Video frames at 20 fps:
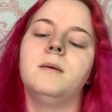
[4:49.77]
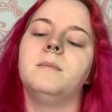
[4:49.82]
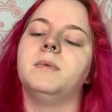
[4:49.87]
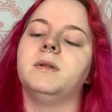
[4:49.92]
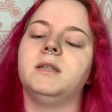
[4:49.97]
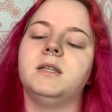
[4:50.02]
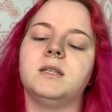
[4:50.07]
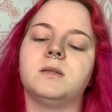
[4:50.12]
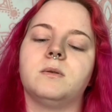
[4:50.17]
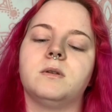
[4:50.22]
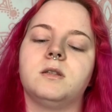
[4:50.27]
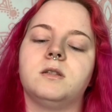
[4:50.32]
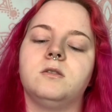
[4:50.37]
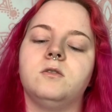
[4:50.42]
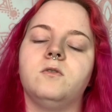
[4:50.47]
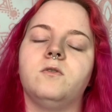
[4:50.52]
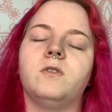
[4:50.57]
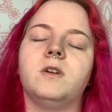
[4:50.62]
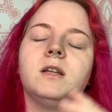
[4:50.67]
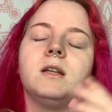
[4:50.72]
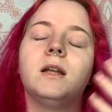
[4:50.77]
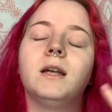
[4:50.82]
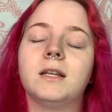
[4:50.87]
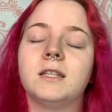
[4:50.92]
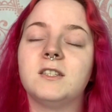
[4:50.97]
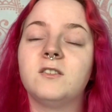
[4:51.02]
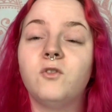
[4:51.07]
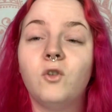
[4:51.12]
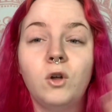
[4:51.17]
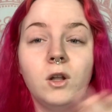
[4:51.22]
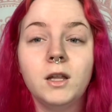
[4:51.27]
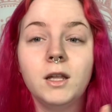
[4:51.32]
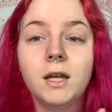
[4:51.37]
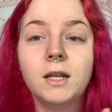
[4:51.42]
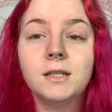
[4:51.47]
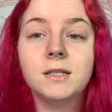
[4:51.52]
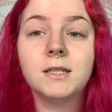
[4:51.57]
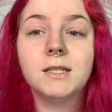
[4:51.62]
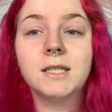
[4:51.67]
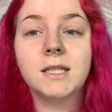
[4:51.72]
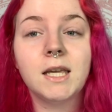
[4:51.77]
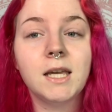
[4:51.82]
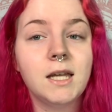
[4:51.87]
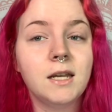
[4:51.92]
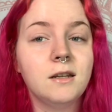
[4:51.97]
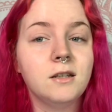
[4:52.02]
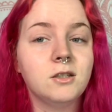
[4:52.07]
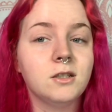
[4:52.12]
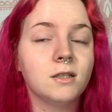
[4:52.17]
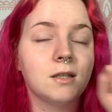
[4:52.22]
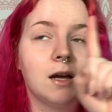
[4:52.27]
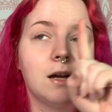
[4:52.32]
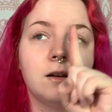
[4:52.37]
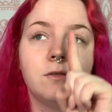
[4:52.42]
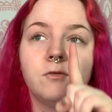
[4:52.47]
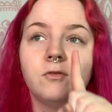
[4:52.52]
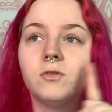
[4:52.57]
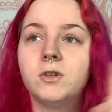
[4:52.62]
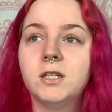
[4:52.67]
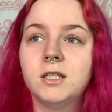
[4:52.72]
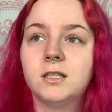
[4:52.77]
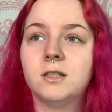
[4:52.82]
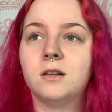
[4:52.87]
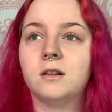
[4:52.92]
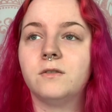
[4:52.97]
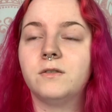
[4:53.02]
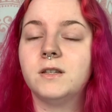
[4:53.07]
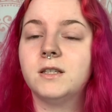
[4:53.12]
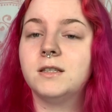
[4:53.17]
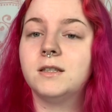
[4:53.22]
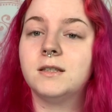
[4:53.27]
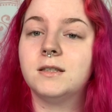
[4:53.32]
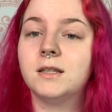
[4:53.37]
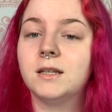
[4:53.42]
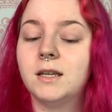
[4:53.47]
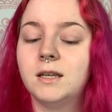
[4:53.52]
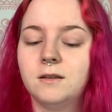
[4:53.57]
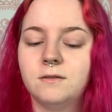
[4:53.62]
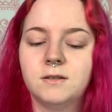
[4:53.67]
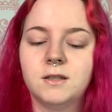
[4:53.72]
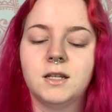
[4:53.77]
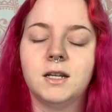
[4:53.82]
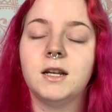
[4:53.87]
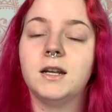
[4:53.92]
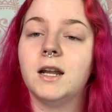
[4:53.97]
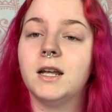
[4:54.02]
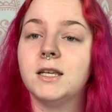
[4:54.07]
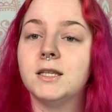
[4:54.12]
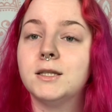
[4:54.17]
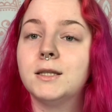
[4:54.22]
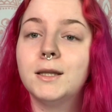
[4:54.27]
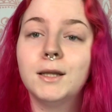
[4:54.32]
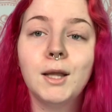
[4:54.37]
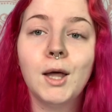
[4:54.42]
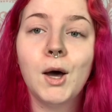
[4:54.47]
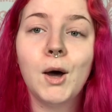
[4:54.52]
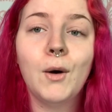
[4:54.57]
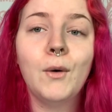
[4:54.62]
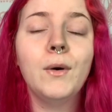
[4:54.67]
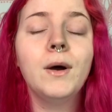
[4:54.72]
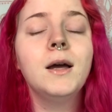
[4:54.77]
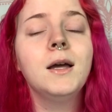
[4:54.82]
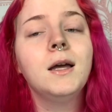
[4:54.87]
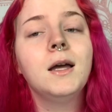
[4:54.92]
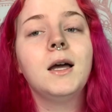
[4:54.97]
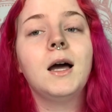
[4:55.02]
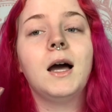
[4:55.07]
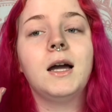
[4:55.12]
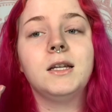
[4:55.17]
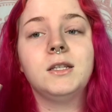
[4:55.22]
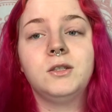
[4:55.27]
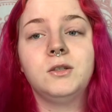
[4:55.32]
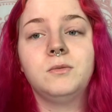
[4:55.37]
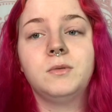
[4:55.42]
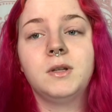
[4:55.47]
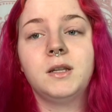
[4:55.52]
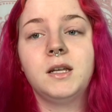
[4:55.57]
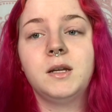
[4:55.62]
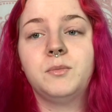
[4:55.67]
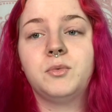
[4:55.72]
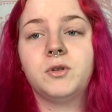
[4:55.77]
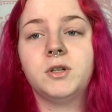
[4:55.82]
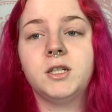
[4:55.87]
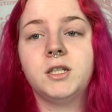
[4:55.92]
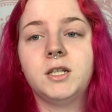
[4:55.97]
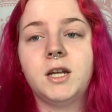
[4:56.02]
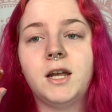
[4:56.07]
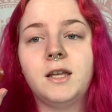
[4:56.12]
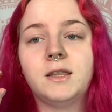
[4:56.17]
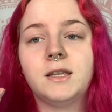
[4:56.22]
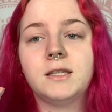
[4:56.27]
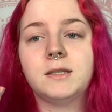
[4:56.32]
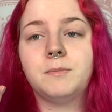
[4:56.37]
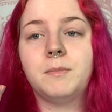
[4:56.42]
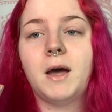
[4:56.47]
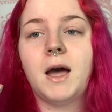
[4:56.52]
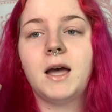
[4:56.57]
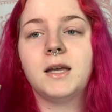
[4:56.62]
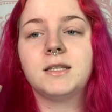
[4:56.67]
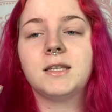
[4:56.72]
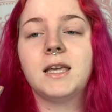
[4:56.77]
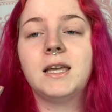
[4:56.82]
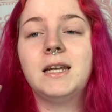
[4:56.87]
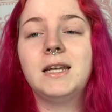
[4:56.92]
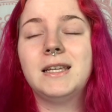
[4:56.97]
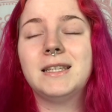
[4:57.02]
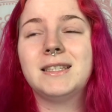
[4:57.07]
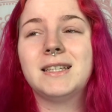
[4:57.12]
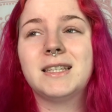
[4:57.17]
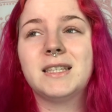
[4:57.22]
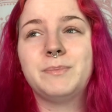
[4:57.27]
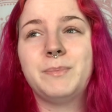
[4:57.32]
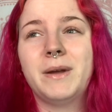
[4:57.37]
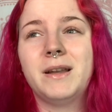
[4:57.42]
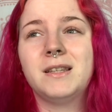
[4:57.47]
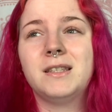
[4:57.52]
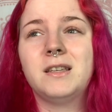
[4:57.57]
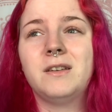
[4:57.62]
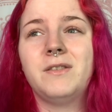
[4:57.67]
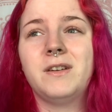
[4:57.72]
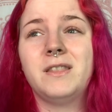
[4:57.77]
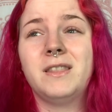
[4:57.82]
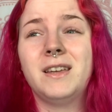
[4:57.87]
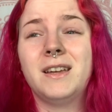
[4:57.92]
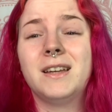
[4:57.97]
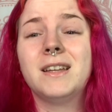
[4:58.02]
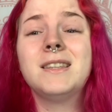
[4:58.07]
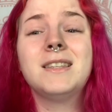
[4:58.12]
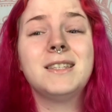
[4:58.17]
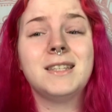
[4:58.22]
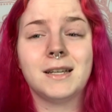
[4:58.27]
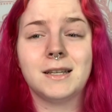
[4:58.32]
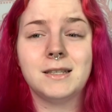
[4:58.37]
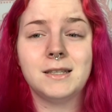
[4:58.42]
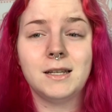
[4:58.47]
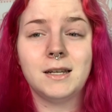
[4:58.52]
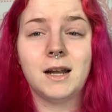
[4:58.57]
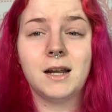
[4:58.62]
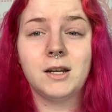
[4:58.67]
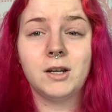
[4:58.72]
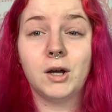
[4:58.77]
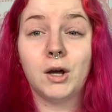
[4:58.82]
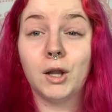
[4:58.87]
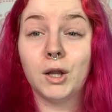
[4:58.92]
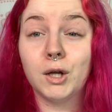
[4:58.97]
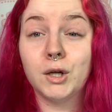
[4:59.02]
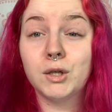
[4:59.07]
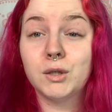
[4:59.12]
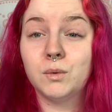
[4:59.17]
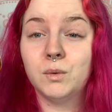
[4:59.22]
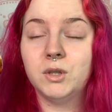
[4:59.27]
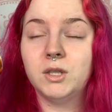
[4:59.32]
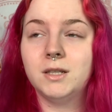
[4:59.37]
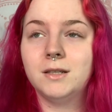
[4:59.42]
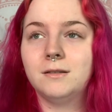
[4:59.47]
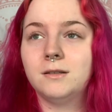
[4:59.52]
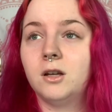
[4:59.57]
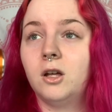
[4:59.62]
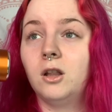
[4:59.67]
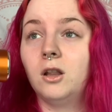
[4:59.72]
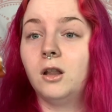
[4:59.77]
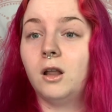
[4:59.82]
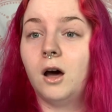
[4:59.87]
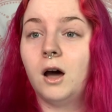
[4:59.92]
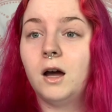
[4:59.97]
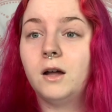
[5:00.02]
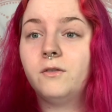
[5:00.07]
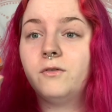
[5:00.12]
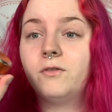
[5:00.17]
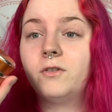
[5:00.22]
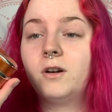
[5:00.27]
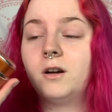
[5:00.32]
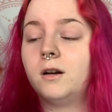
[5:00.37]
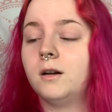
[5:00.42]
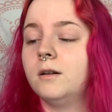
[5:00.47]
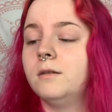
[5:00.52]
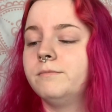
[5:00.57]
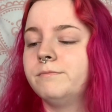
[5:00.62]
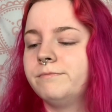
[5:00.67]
But these ones do exfoliate the skin and just kind of resurface the skin, gives it a nice glow. I do really appreciate this mask. It is expensive. I think it's $69, which is a lot for,